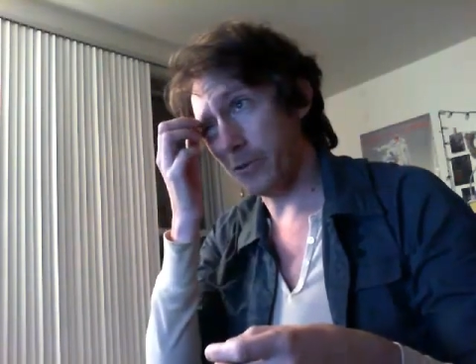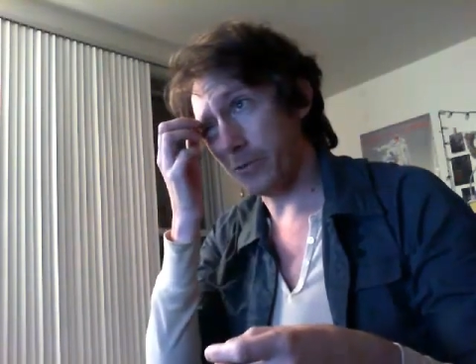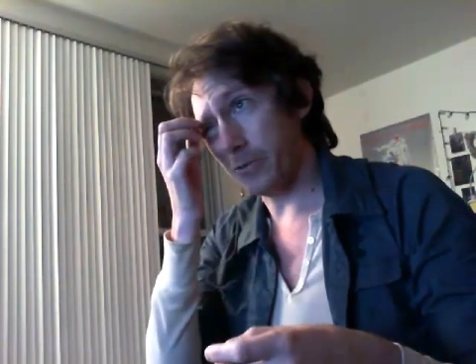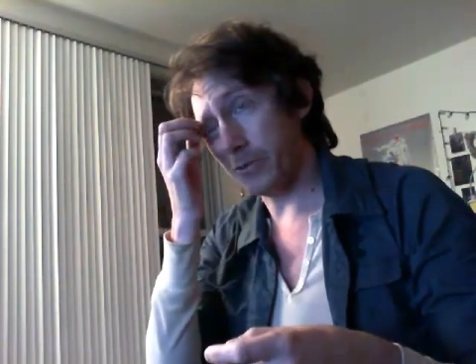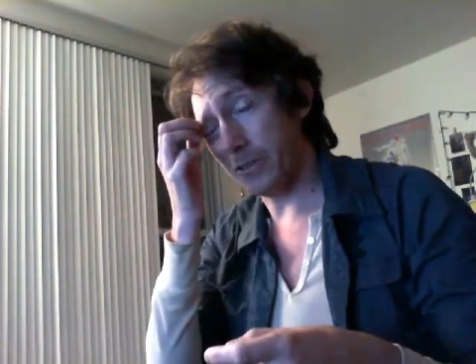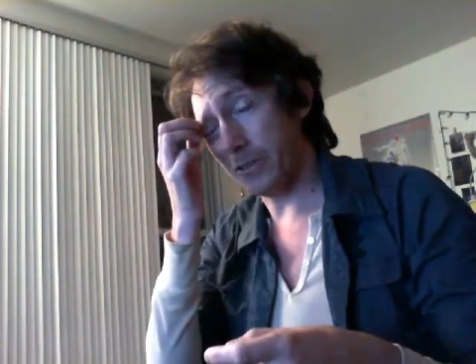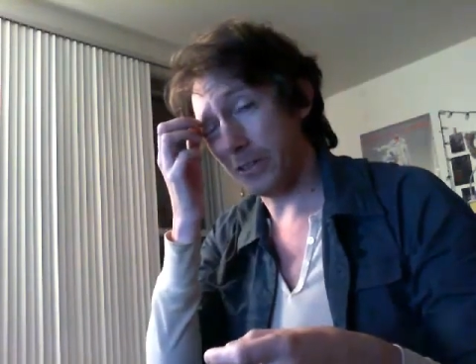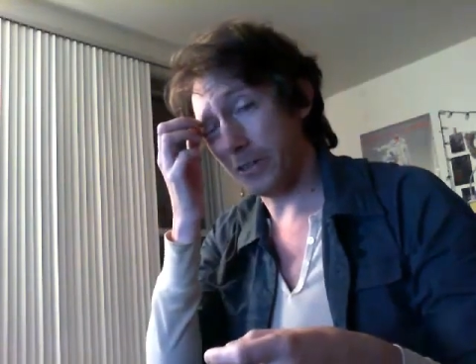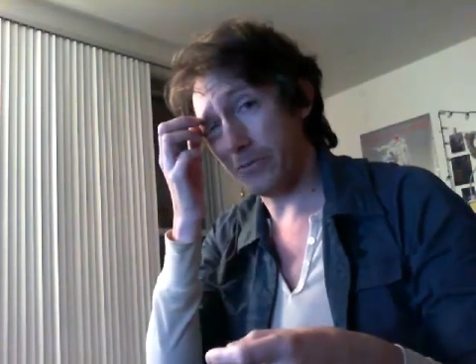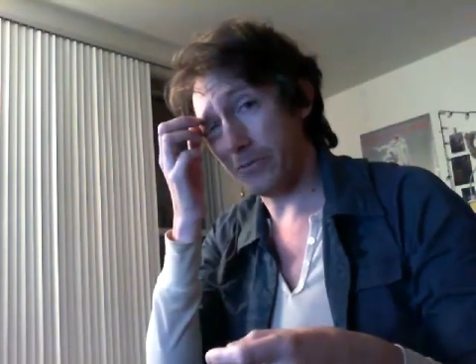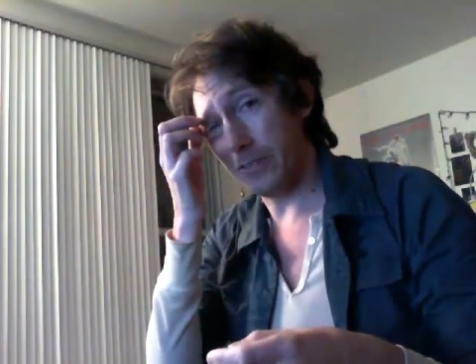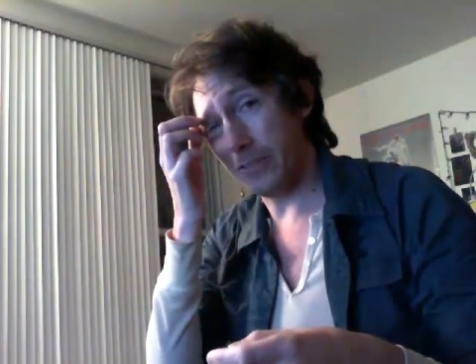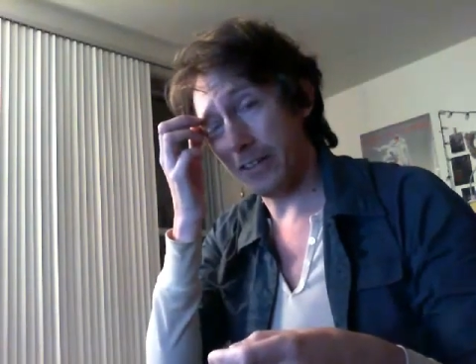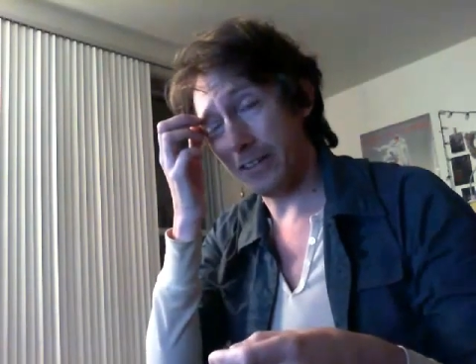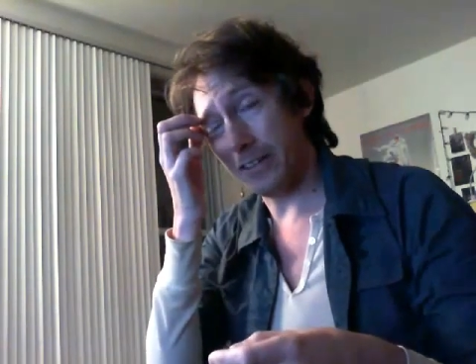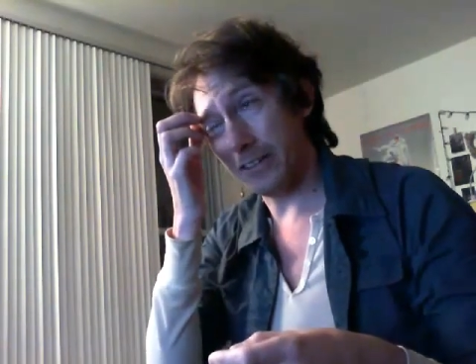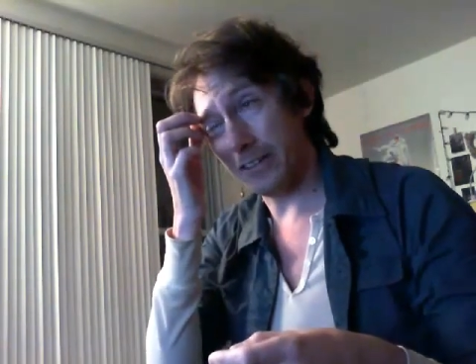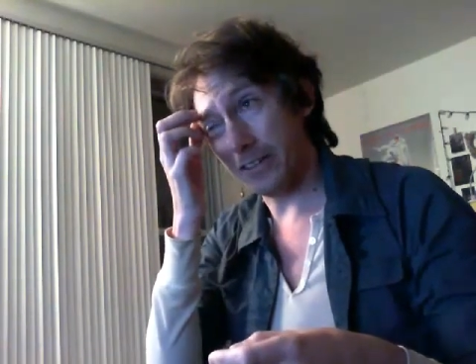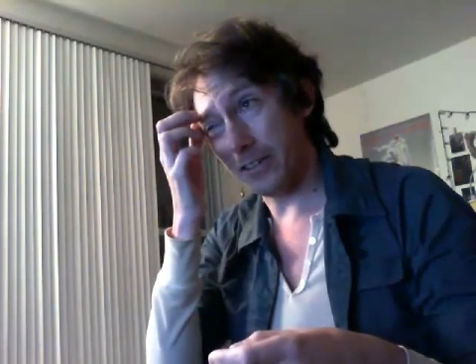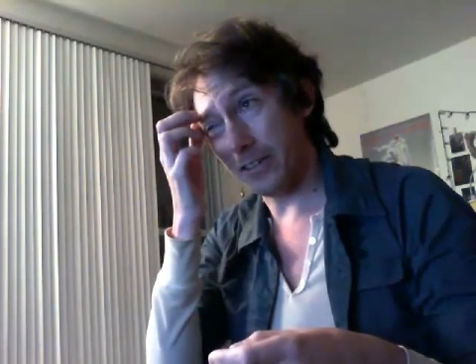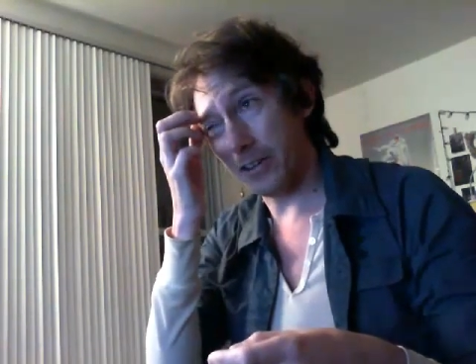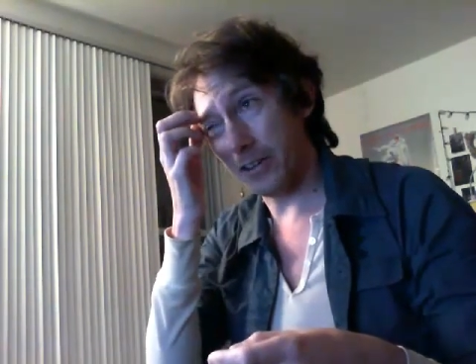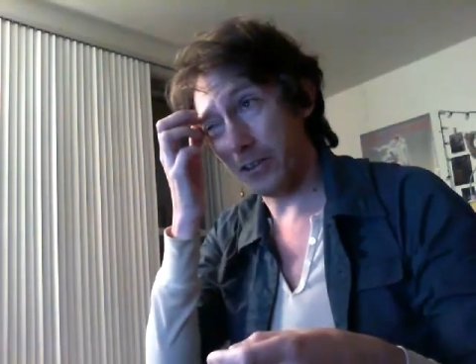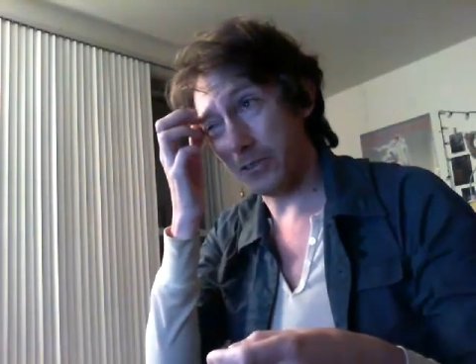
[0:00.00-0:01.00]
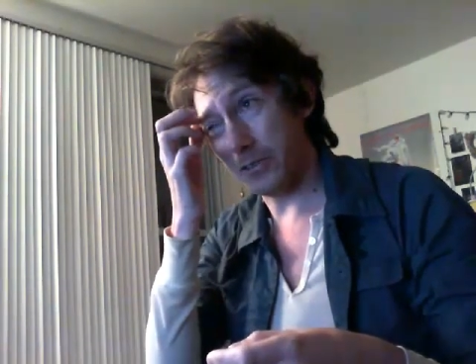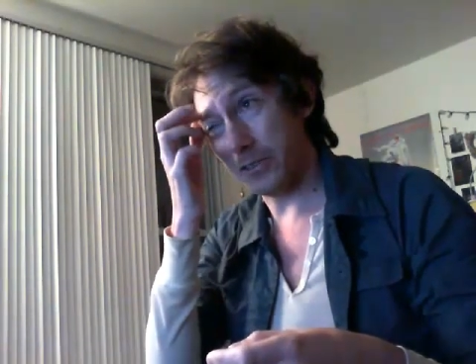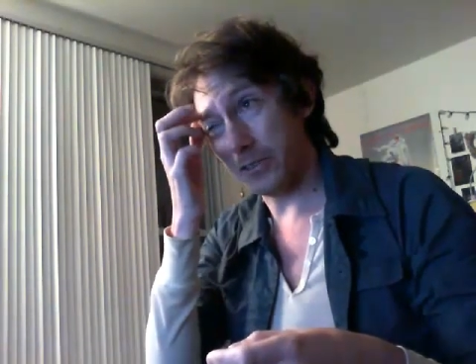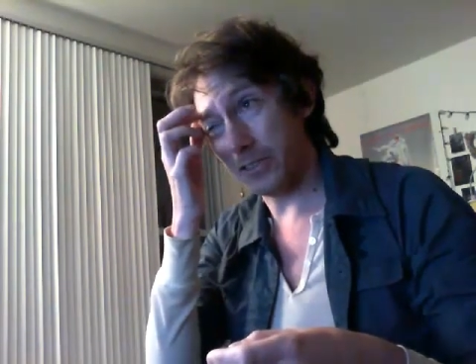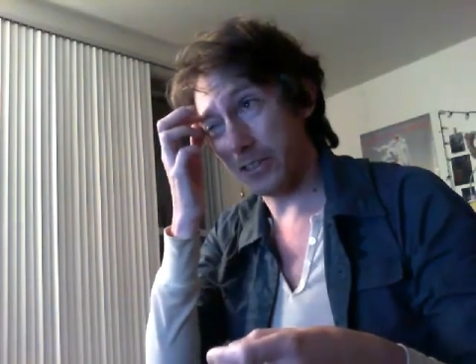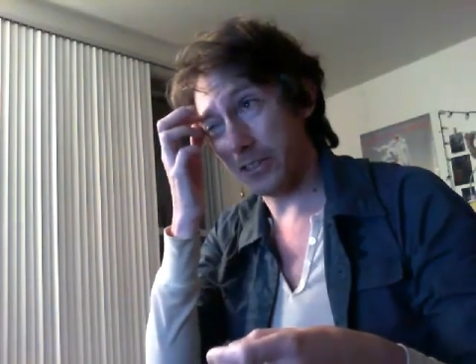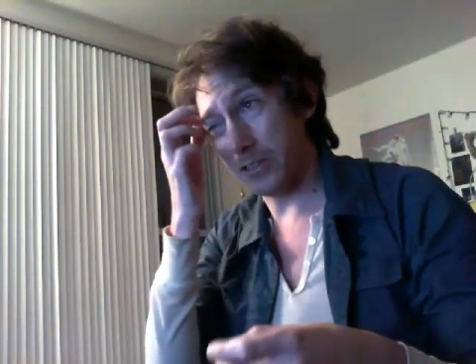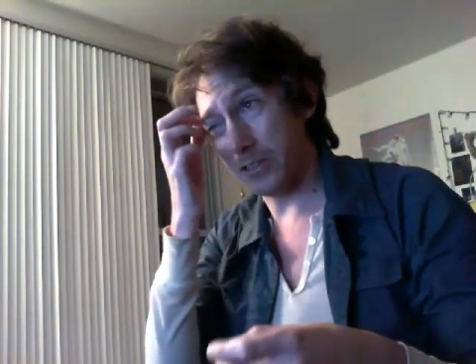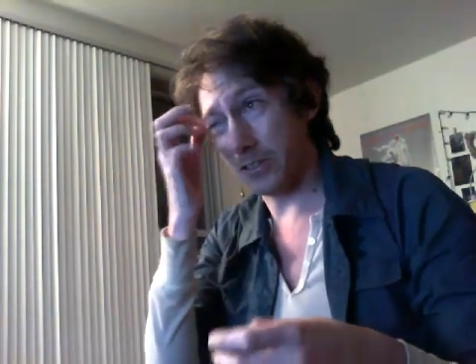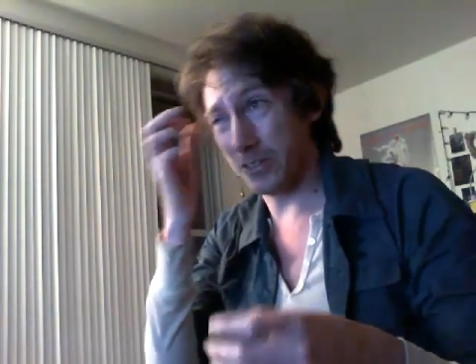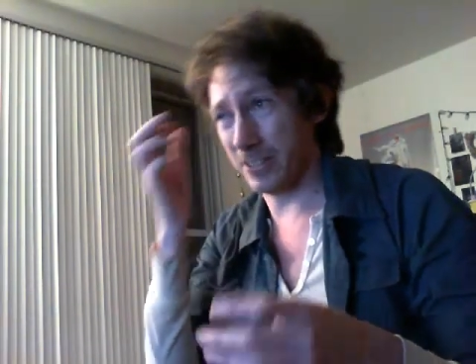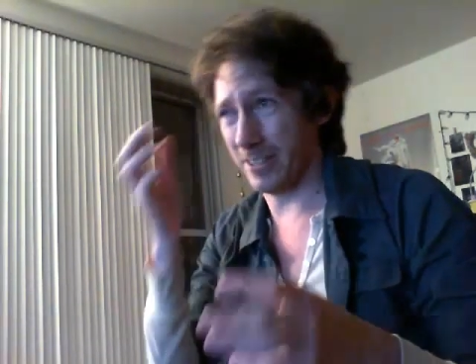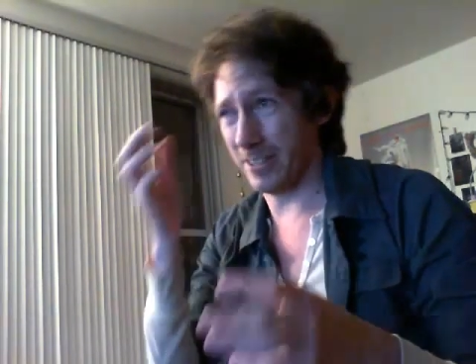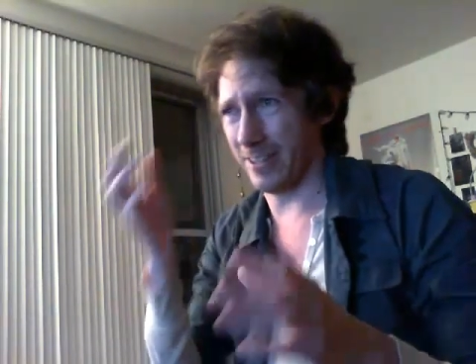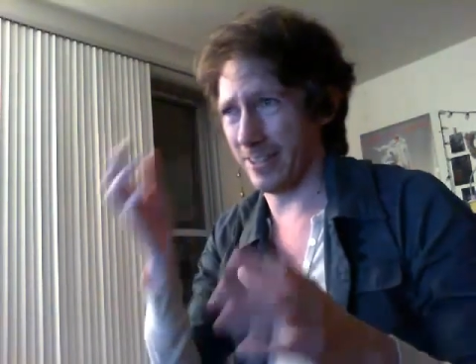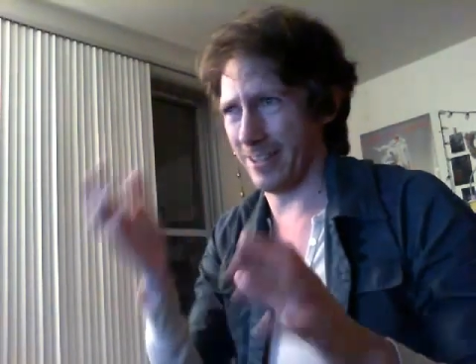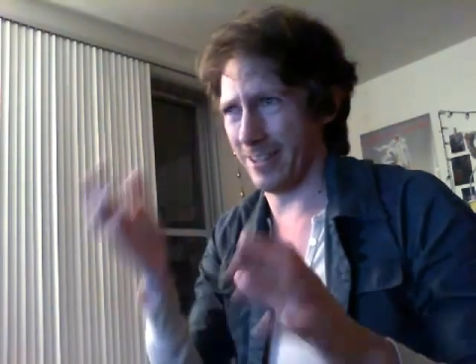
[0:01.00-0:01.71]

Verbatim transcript: really feel it, then all of a sudden you're just like,